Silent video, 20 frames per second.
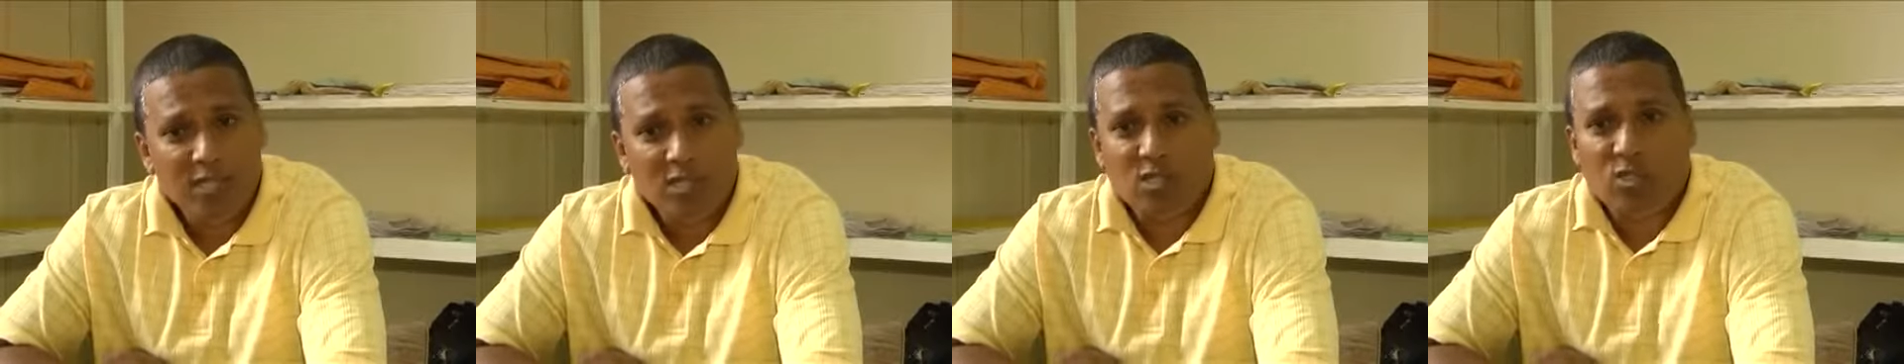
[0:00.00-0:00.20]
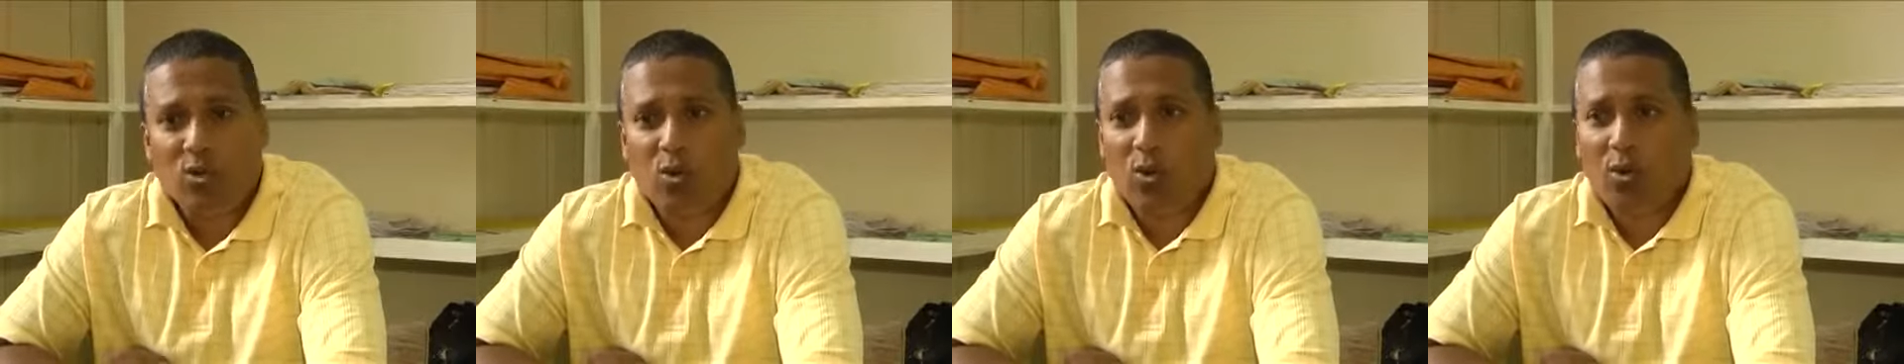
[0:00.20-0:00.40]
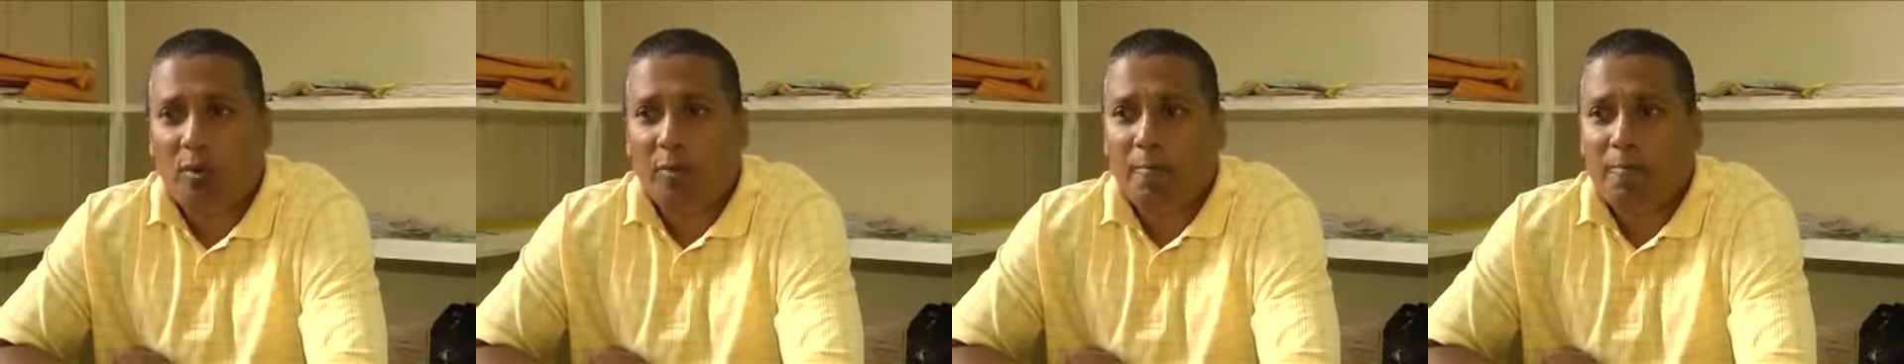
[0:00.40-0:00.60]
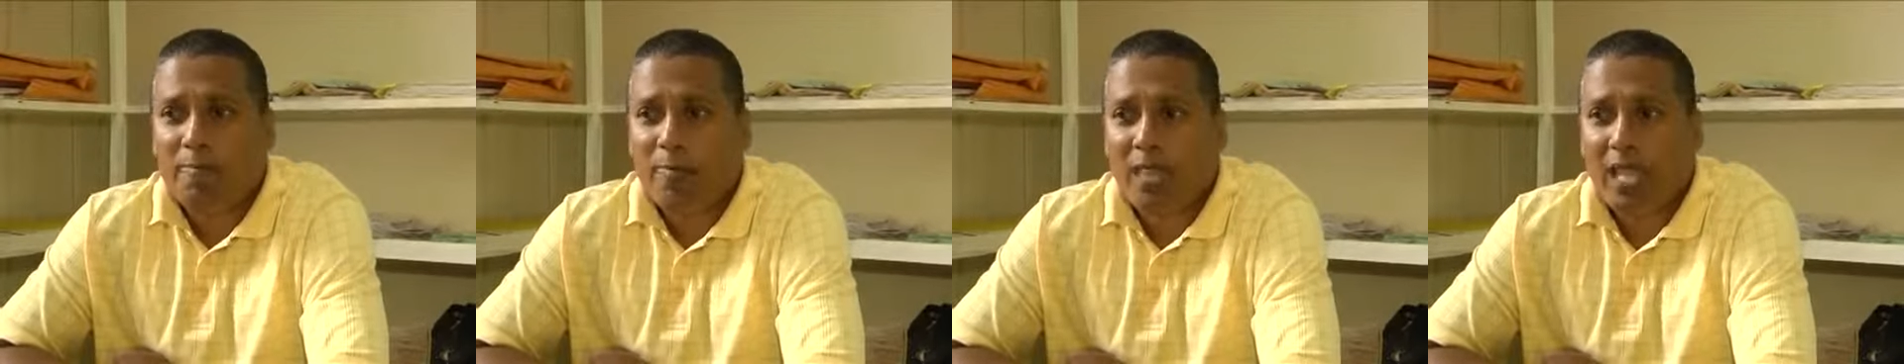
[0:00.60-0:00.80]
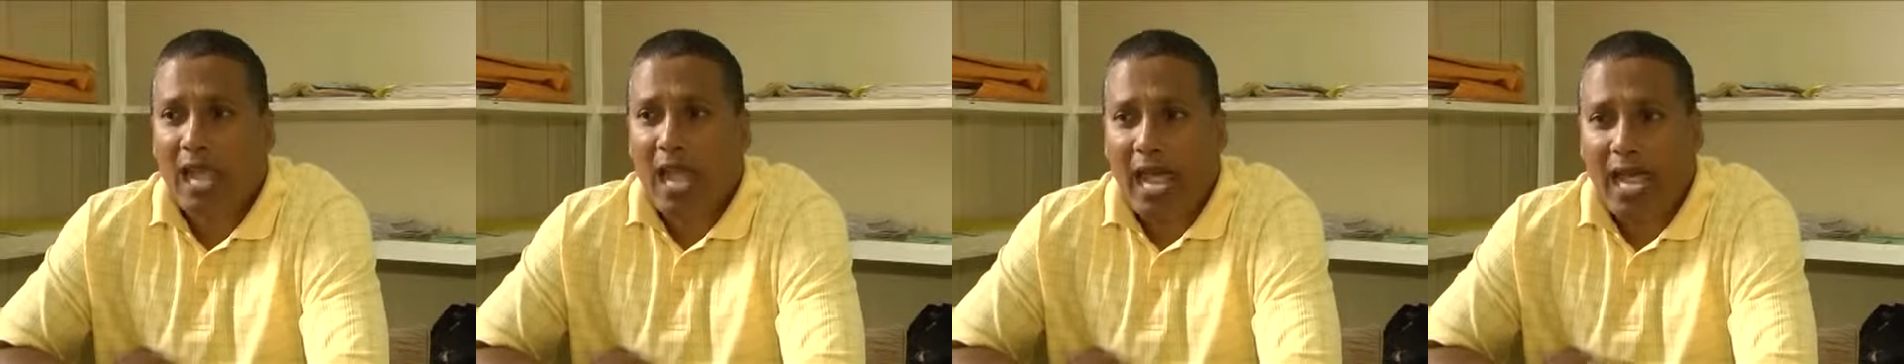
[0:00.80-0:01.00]
So
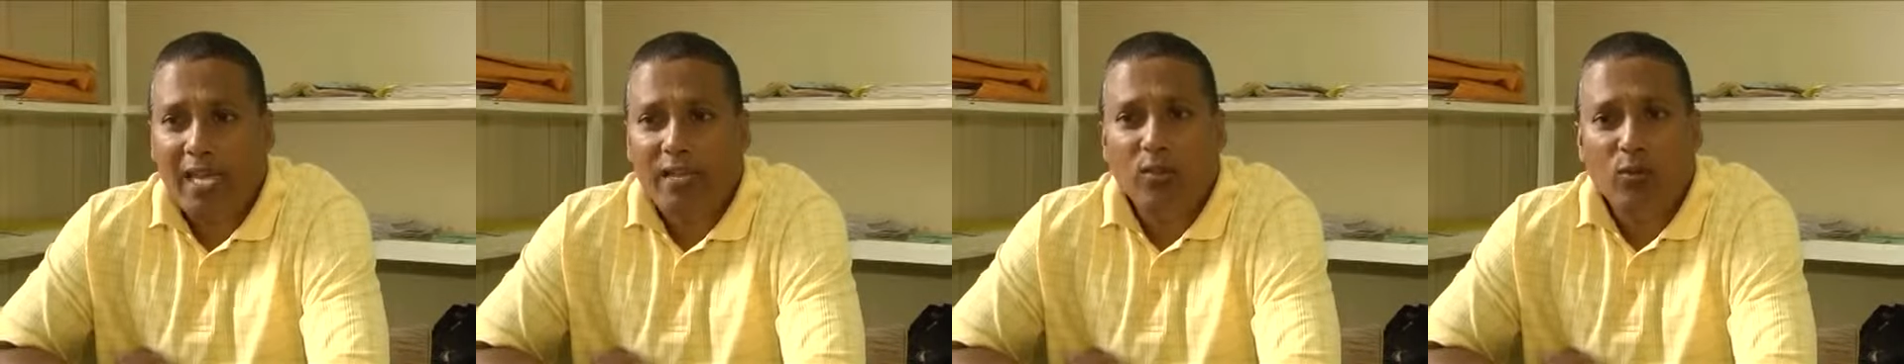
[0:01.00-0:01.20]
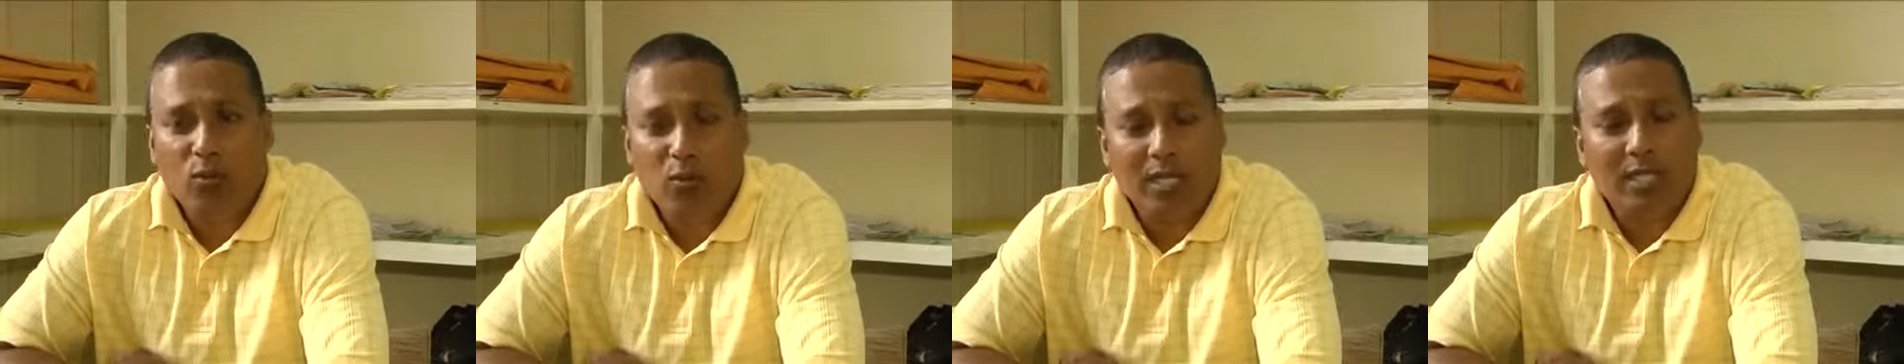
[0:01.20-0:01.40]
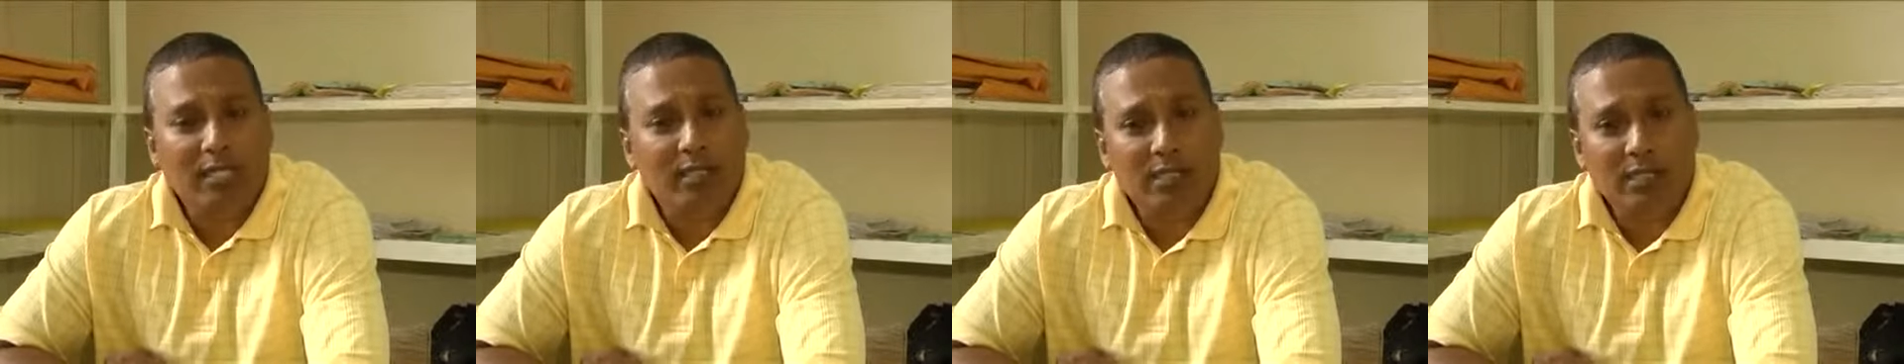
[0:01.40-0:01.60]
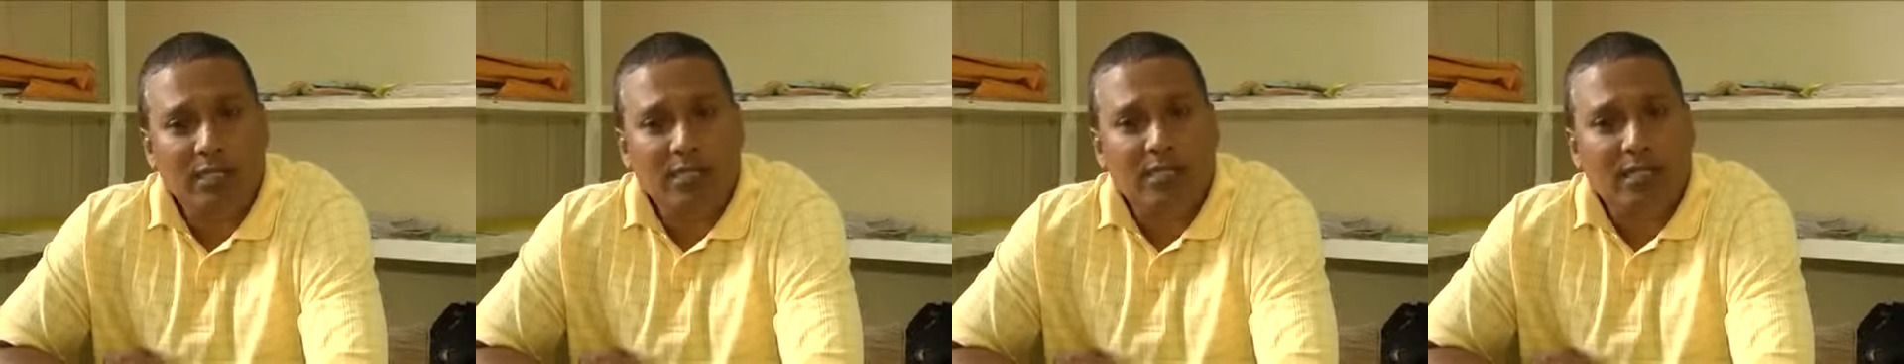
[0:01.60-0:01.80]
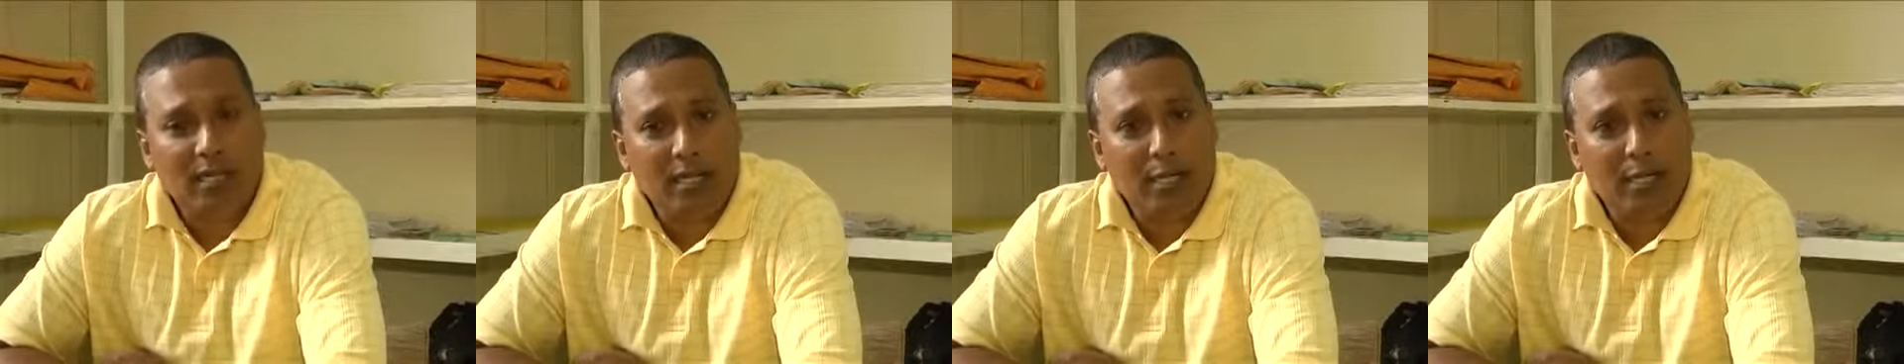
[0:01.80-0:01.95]
I want this